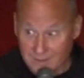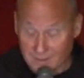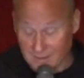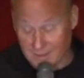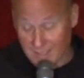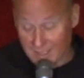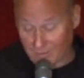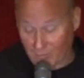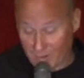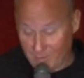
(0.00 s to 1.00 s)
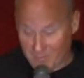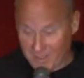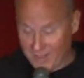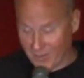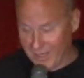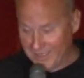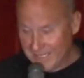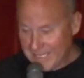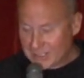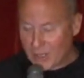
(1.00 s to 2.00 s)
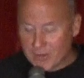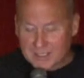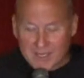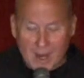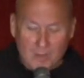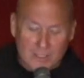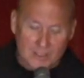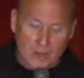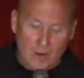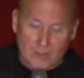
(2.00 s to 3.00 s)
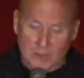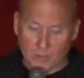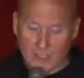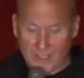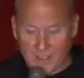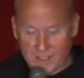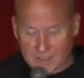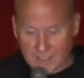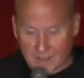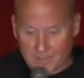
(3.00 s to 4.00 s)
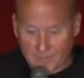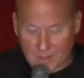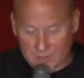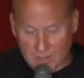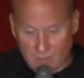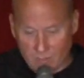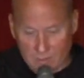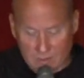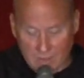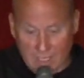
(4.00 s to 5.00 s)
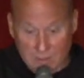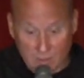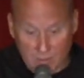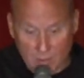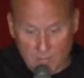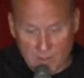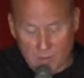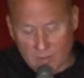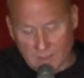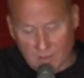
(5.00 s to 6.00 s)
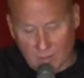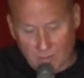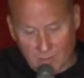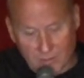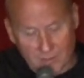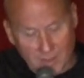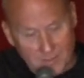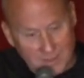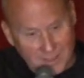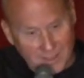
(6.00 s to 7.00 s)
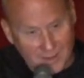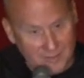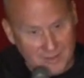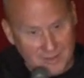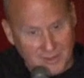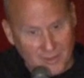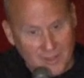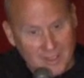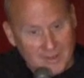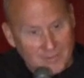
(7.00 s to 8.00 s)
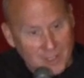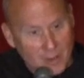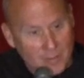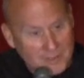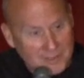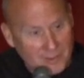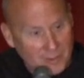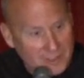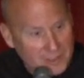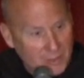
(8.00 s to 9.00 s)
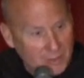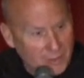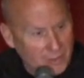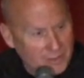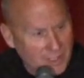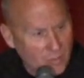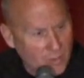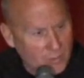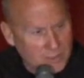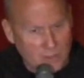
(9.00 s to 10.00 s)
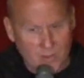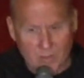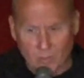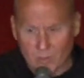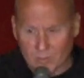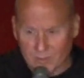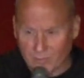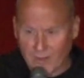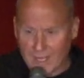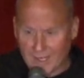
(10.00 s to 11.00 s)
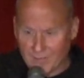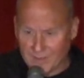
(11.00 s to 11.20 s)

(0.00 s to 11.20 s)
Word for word: I said, Yeah, it's fine with me, right? So this guy was so sweet. He, he said, You start with this. I started to open the door. He said, No, no, no, let me take care of it. So he opens the door. These two little girls, like one was three and one was five.